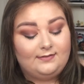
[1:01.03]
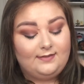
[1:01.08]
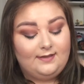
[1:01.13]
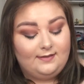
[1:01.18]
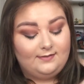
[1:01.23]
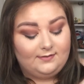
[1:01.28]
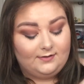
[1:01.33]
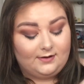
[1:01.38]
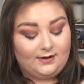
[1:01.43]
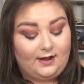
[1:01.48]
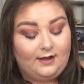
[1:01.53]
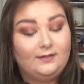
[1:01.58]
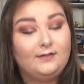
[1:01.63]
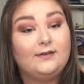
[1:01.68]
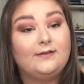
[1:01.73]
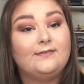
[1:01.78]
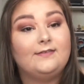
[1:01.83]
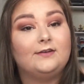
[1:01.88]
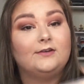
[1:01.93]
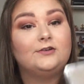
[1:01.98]
these are
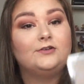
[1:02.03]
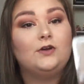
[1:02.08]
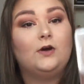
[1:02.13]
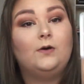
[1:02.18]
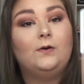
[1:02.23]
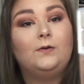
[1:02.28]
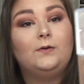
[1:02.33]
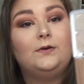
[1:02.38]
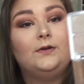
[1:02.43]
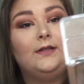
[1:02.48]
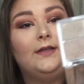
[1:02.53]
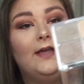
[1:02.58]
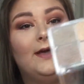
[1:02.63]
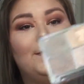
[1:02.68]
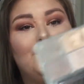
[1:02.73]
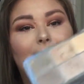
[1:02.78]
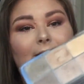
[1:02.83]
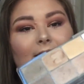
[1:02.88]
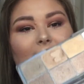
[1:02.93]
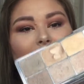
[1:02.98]
colors that are totally
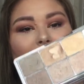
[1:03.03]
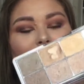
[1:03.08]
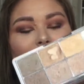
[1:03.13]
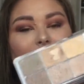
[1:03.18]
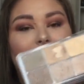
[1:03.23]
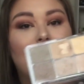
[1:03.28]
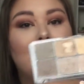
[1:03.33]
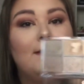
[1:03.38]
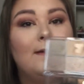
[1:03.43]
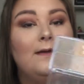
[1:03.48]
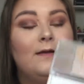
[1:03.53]
up my alley.